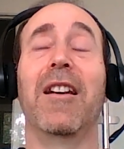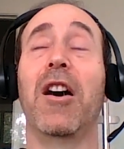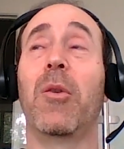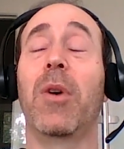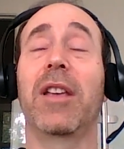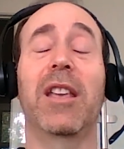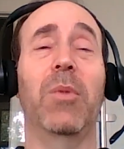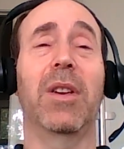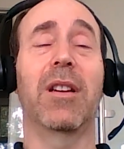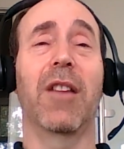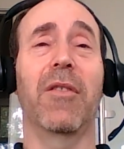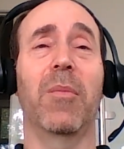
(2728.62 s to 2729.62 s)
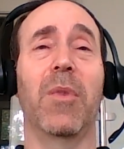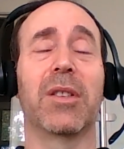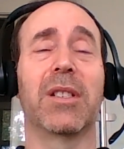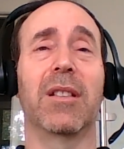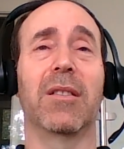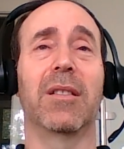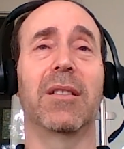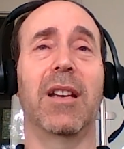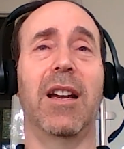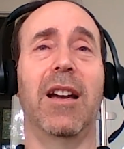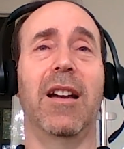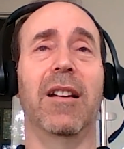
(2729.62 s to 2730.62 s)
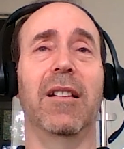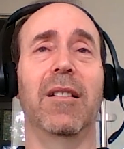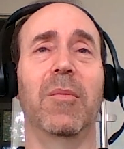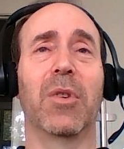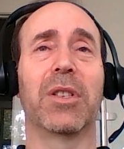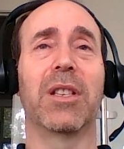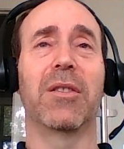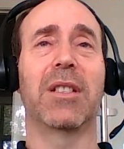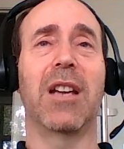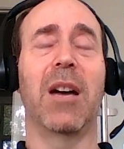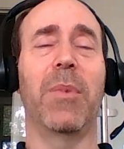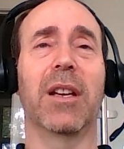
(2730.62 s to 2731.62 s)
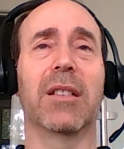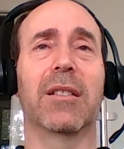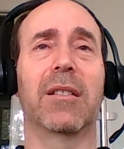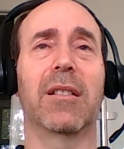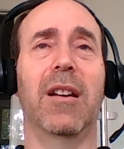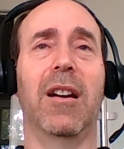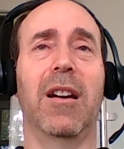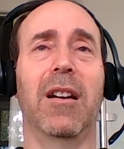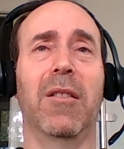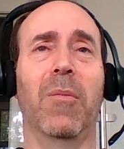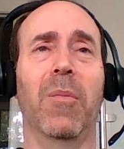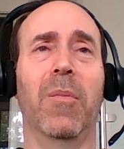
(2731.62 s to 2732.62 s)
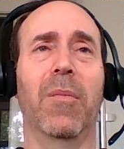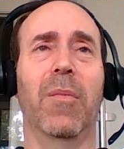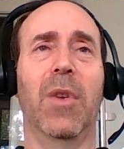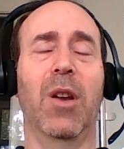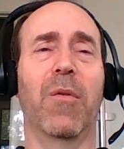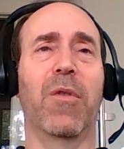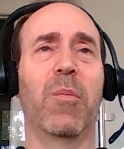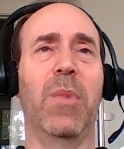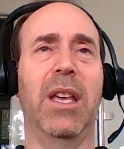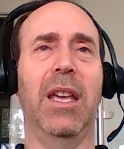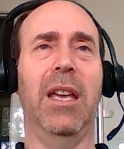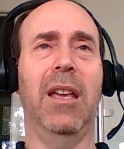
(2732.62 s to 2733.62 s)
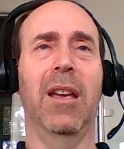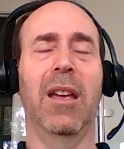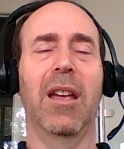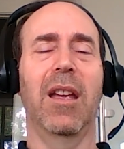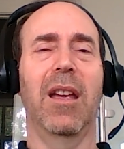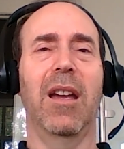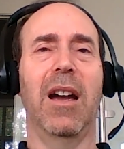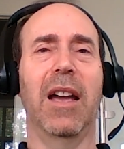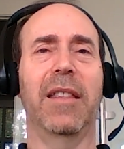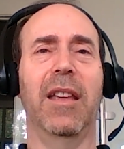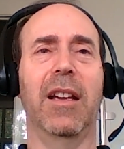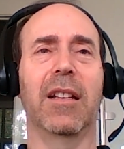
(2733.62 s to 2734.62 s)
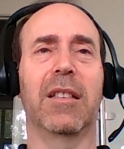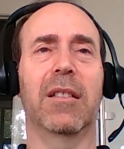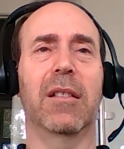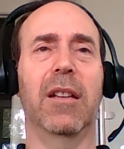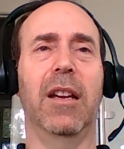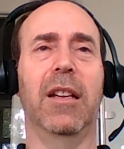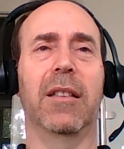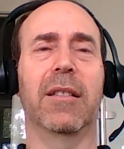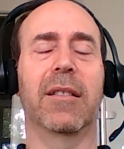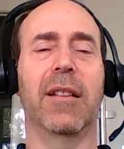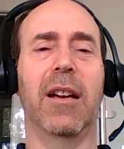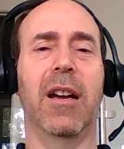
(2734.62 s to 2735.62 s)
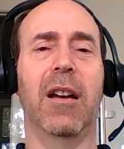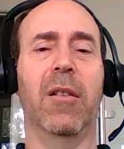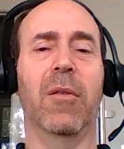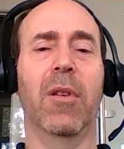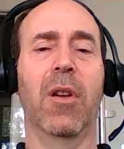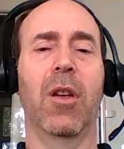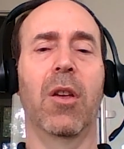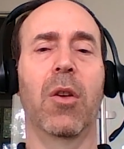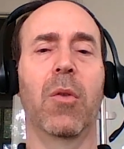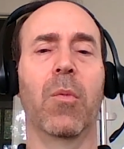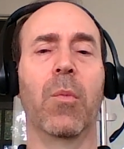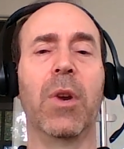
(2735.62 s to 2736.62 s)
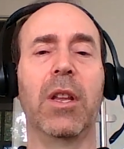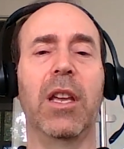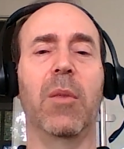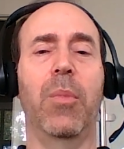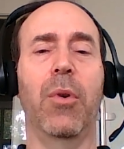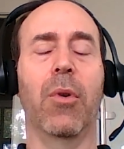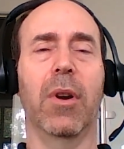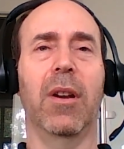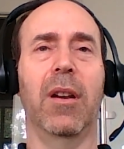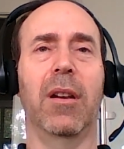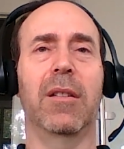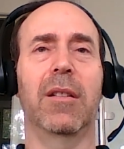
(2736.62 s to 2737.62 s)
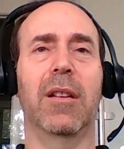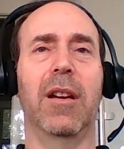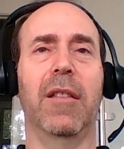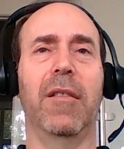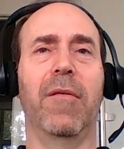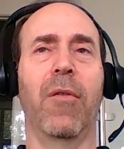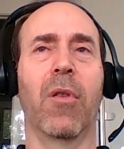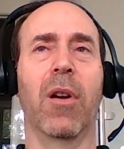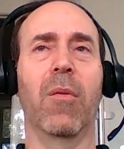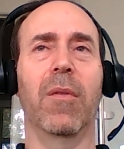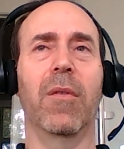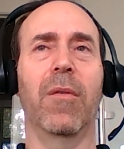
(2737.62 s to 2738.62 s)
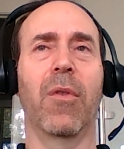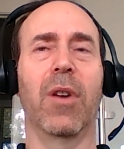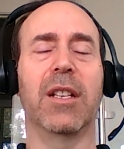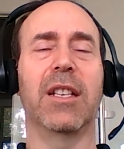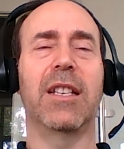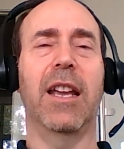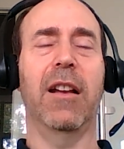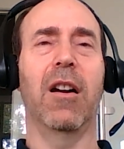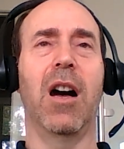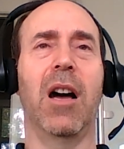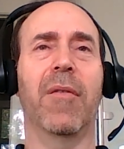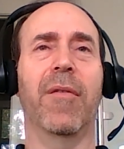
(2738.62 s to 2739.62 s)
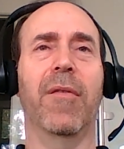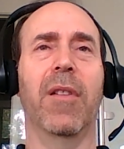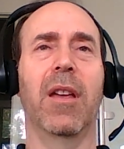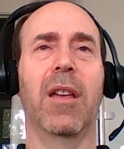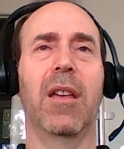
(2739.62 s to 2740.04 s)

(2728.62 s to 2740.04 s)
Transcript: Oh, I think we covered most of those topics. For me, I think it's really important for it to take off